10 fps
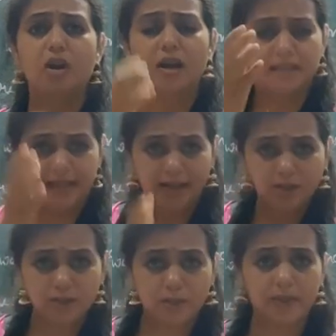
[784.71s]
Can you
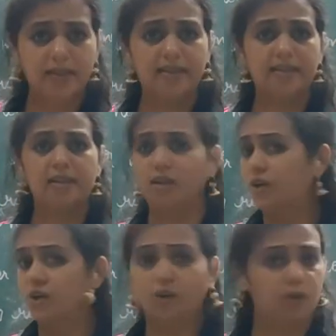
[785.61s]
separate it?
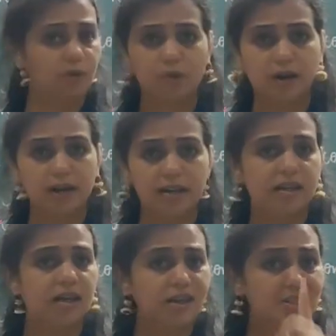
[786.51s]
No, right?
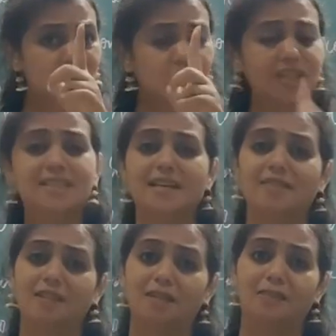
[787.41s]
It is not
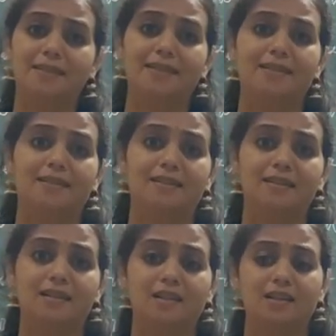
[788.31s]
severable.
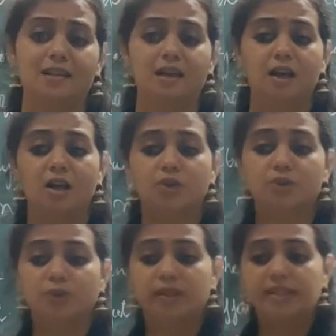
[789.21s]
So,
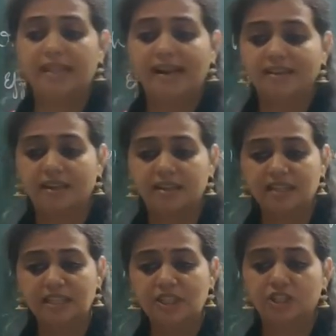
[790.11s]
in that
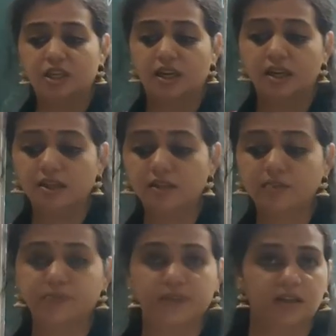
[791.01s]
condition,
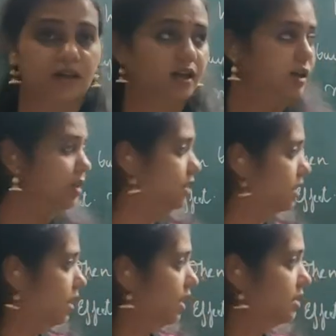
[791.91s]

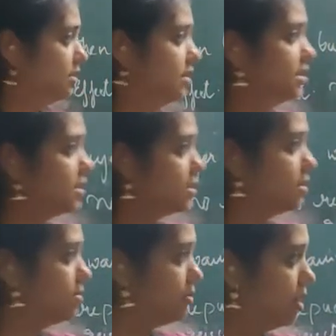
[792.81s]
under this
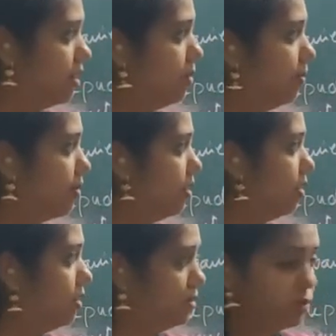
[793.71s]

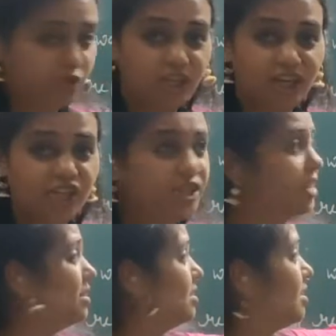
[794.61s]
situation,
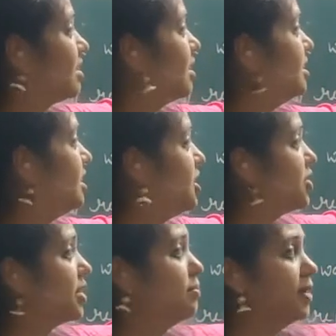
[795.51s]
the
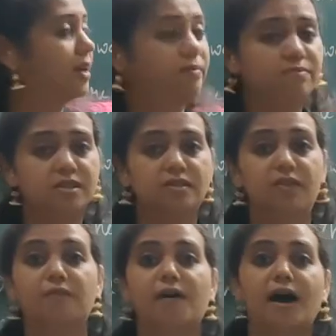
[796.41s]
condition becomes
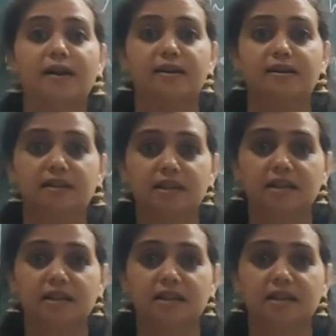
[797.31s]
warranty.